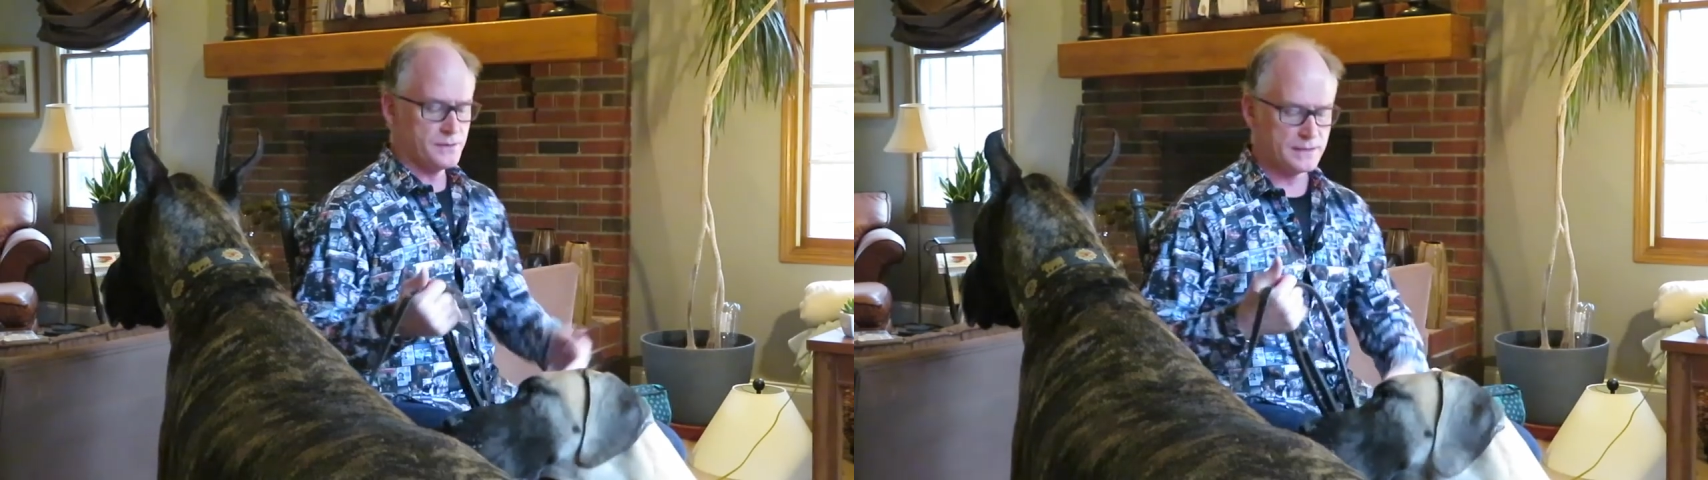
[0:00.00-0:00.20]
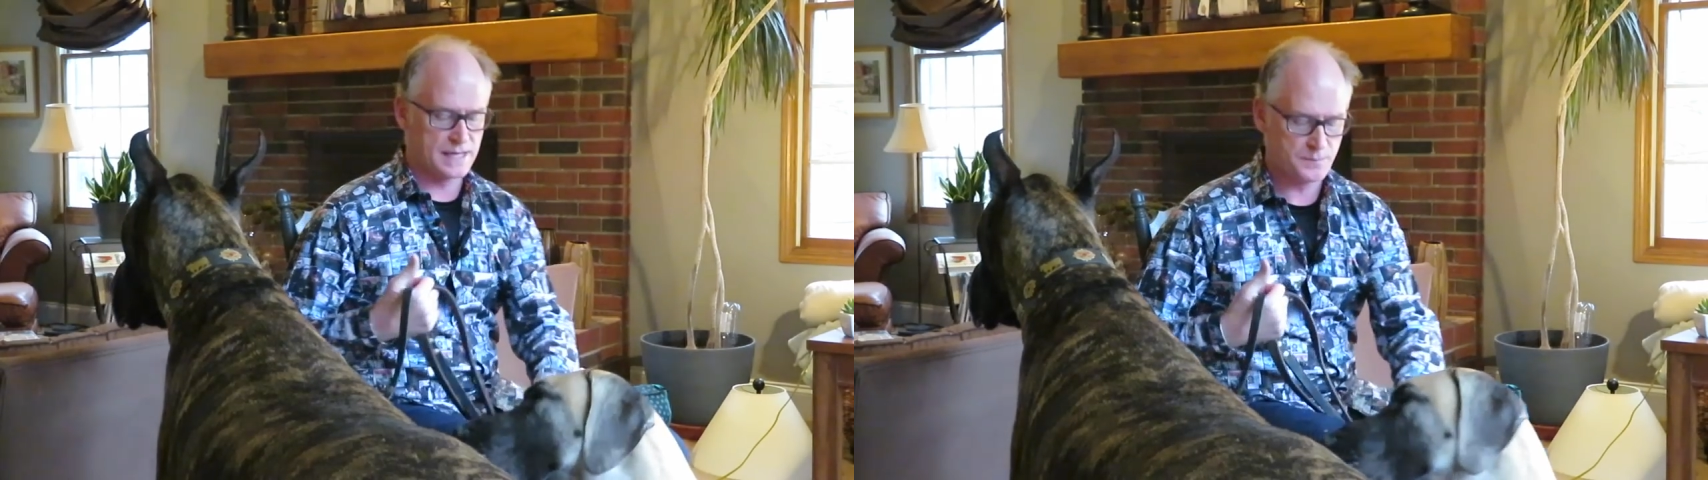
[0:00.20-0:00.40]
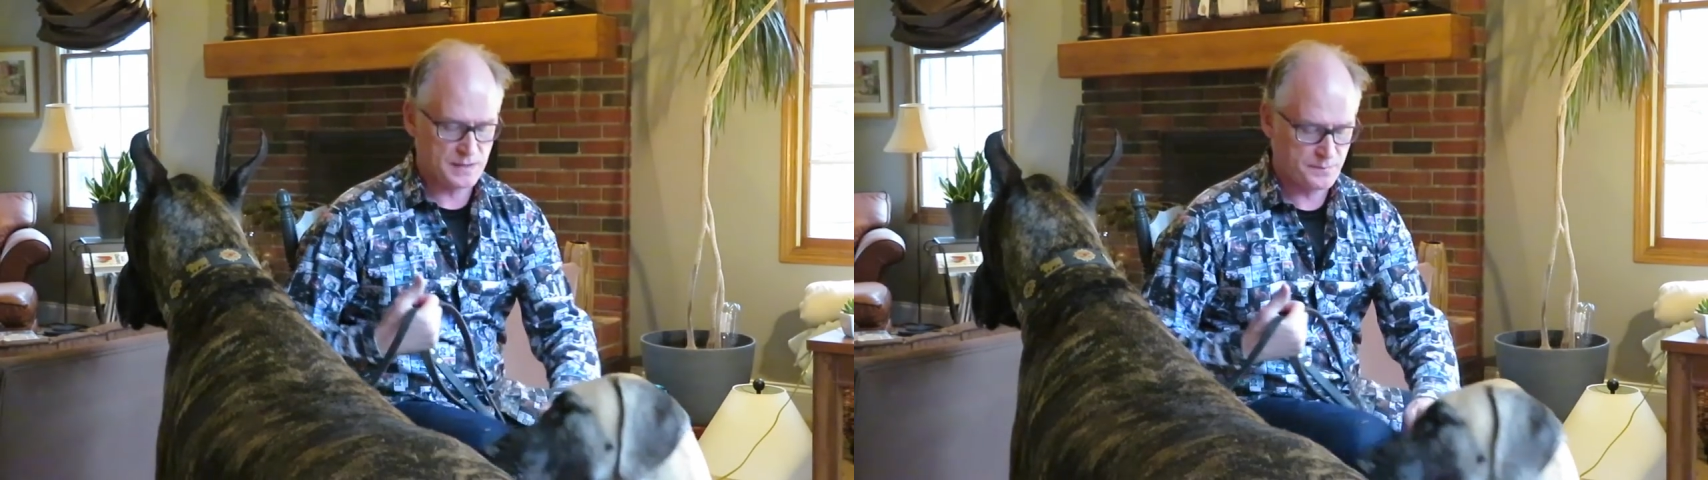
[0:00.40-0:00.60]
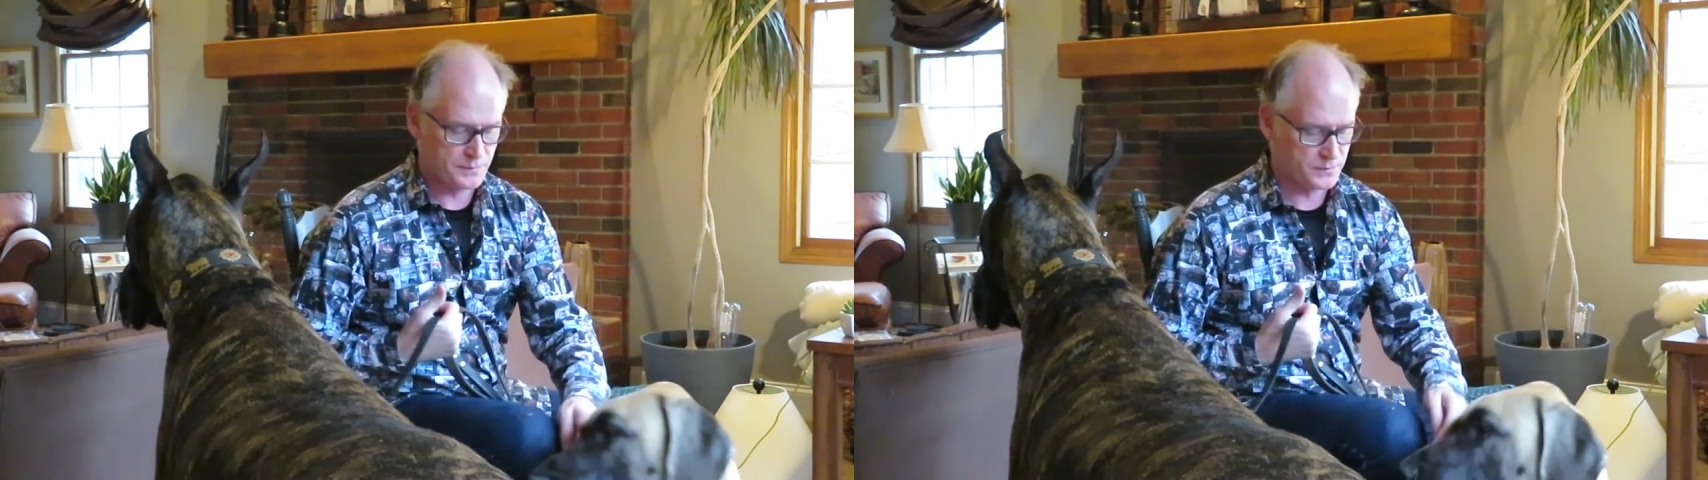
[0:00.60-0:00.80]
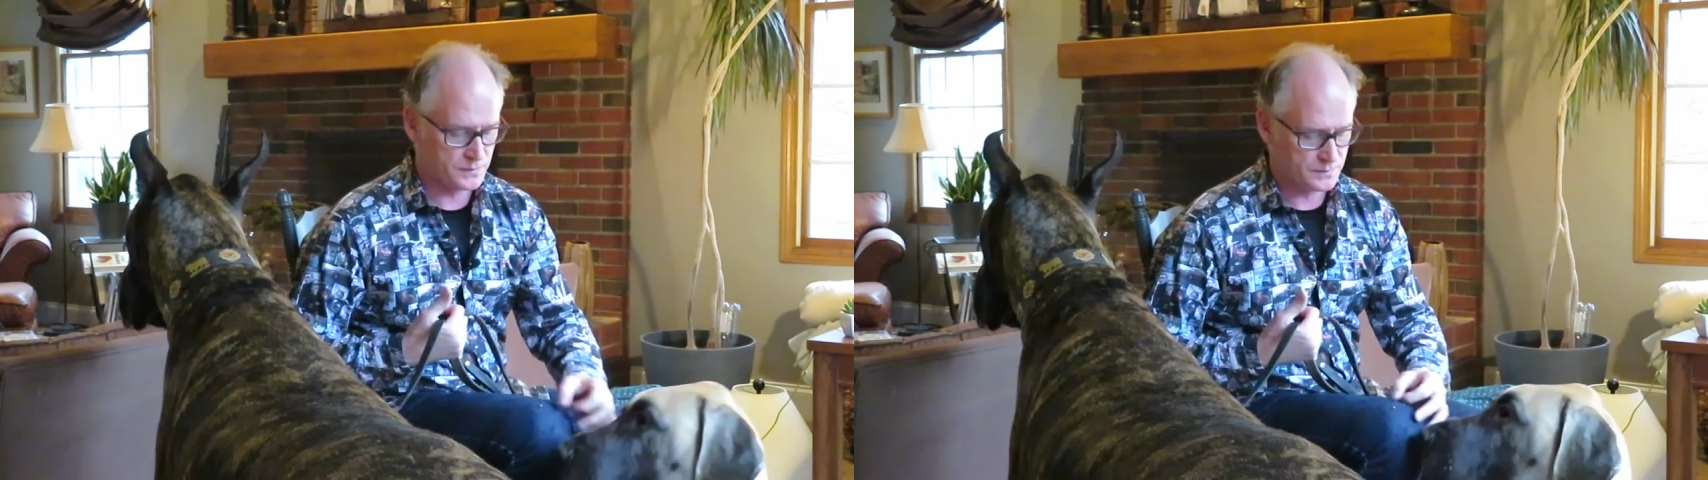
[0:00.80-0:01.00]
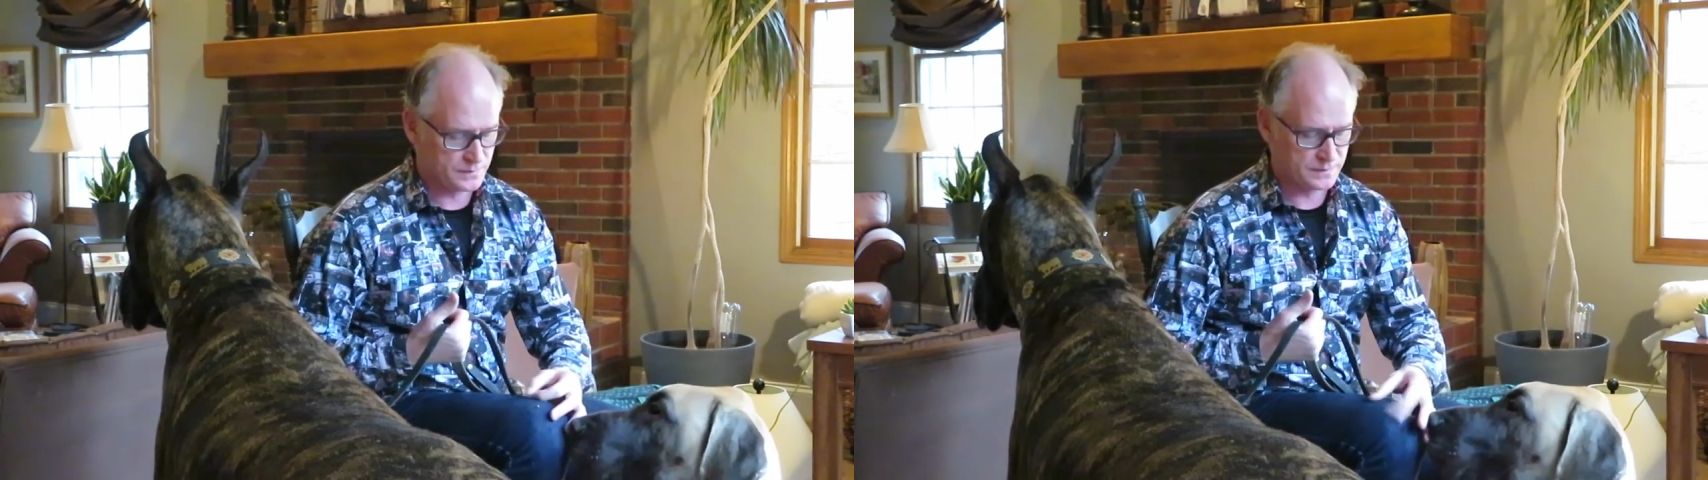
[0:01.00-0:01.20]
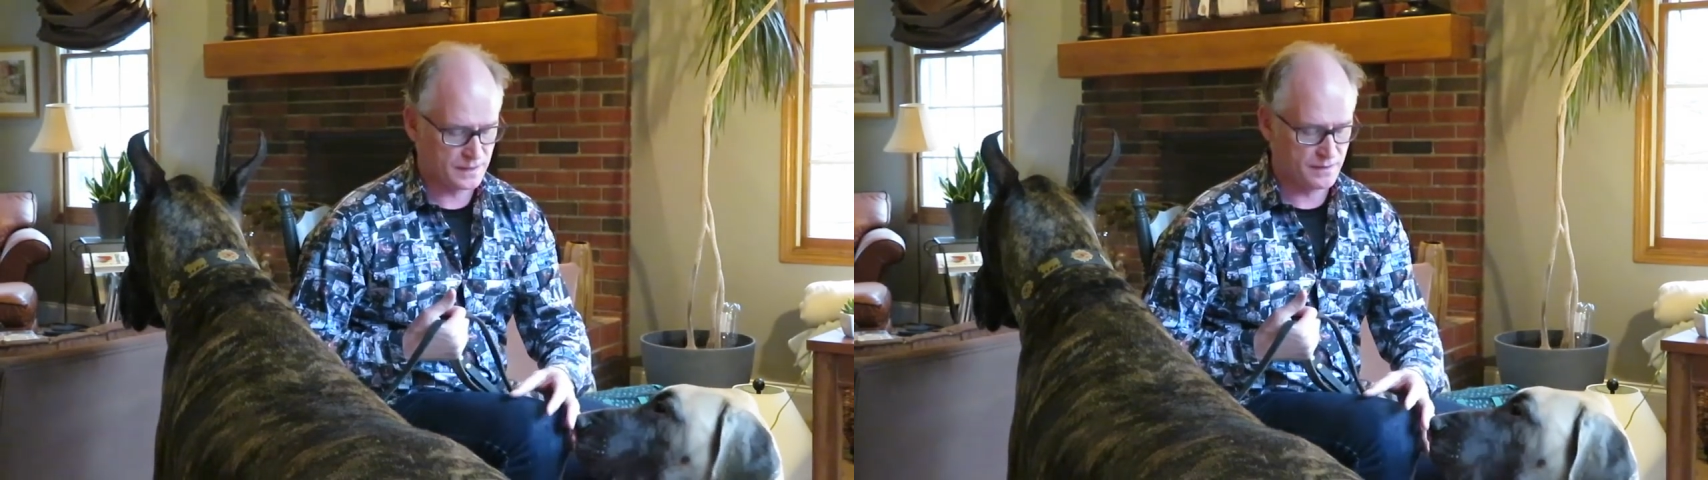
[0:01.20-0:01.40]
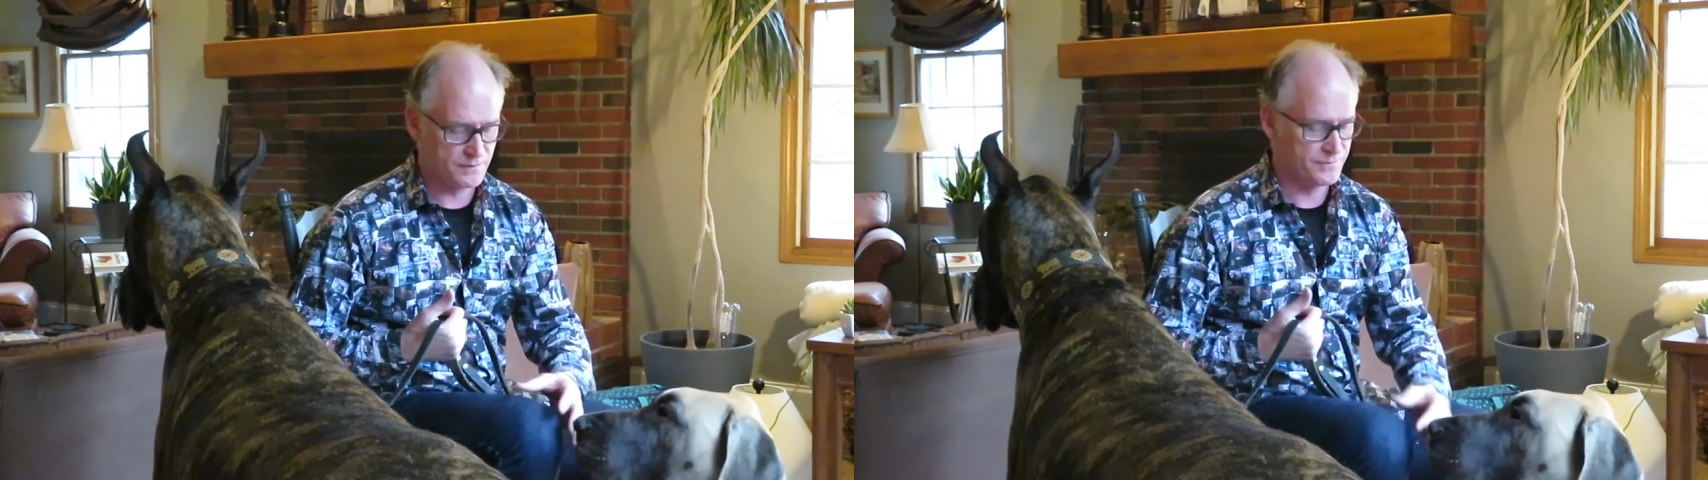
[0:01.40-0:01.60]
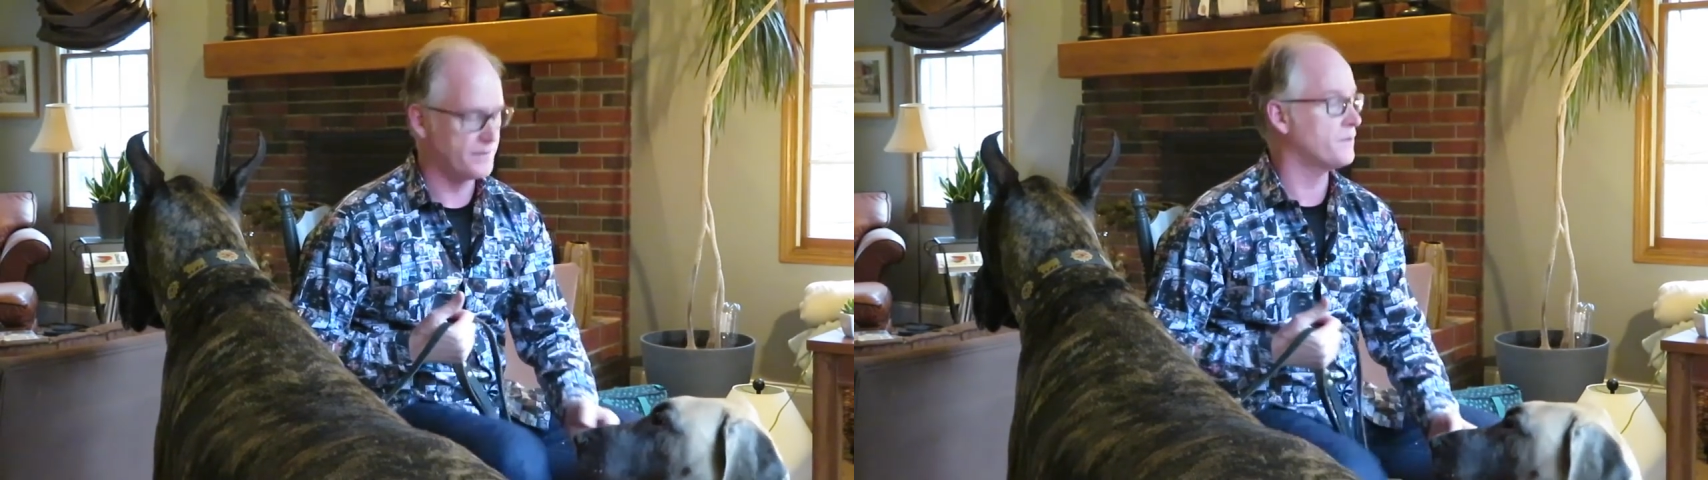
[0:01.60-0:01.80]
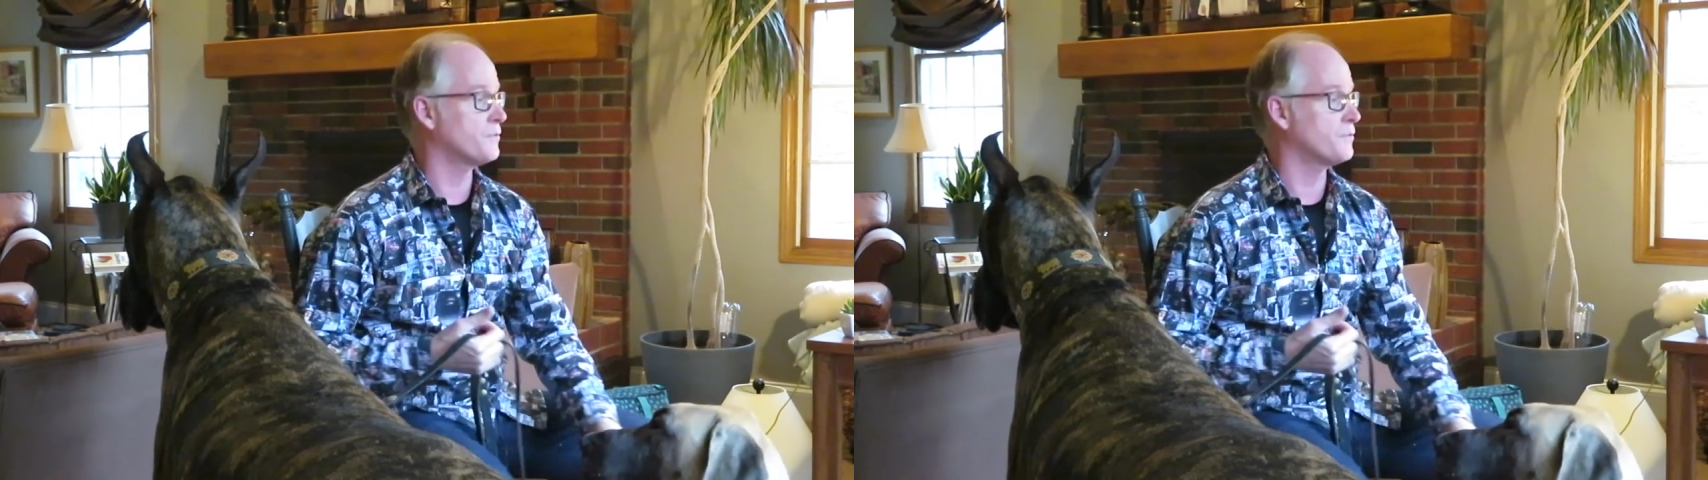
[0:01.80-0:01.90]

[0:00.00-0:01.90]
I know a lot of people love